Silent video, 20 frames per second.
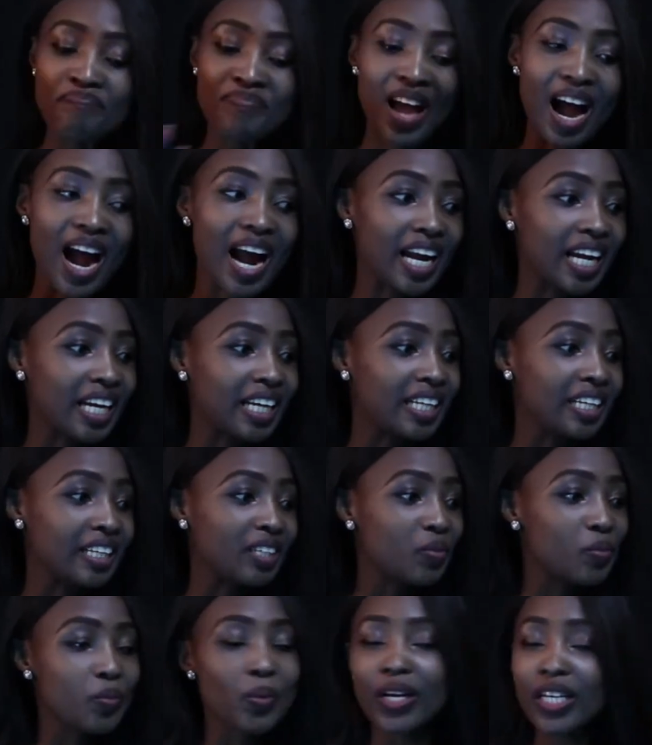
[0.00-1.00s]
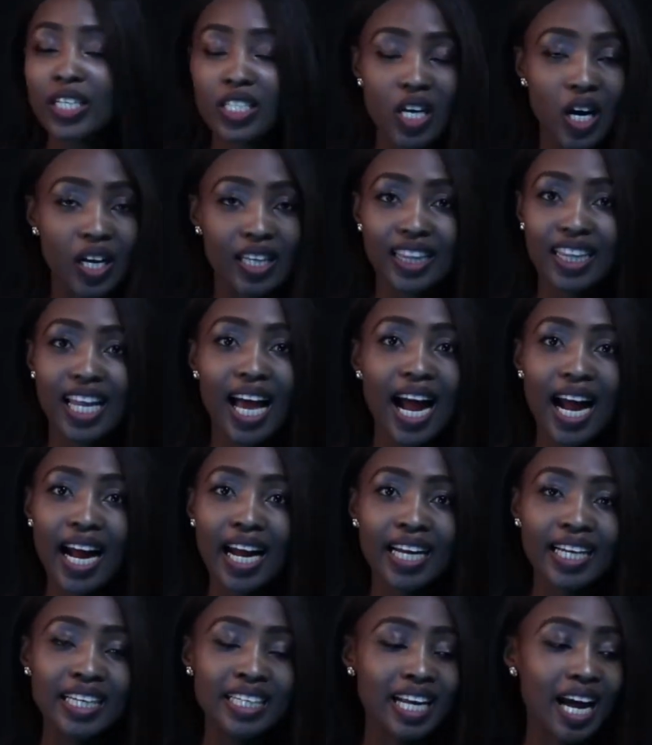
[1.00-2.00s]
I went
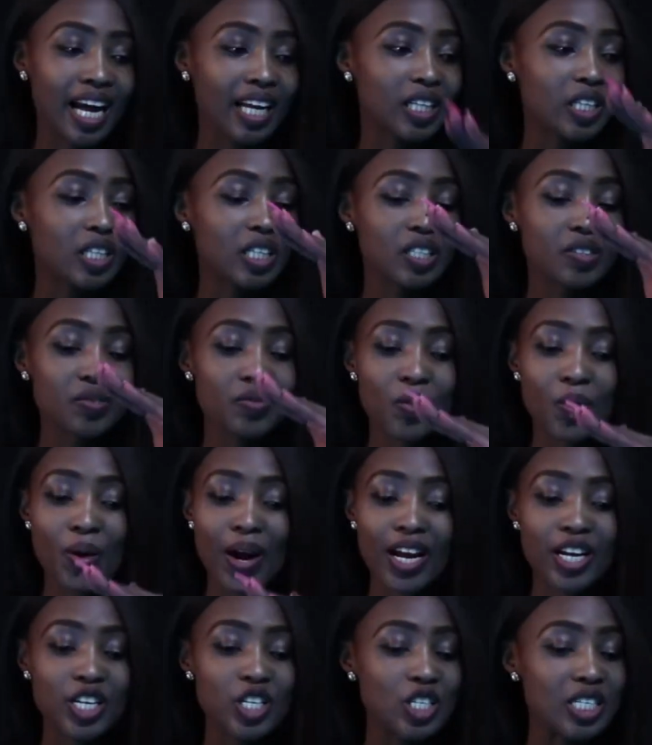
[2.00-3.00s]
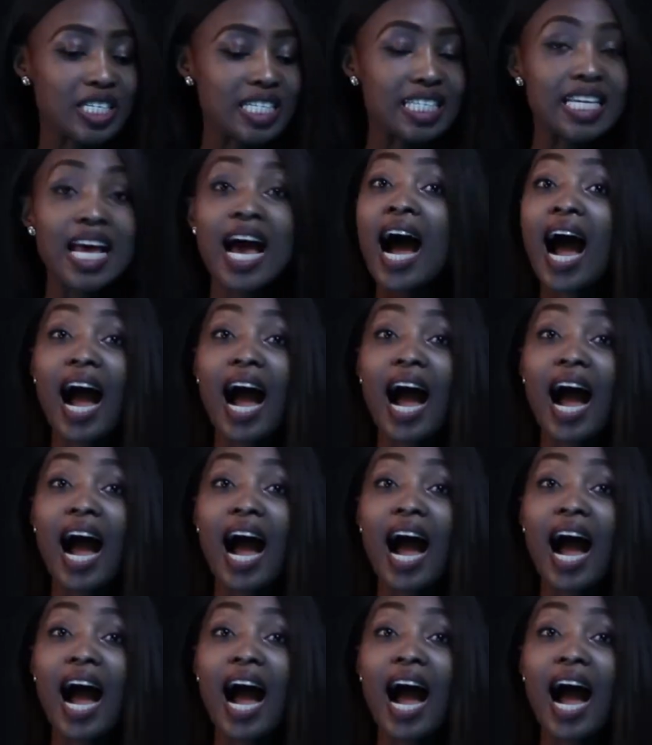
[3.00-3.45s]
online, I looked for agents.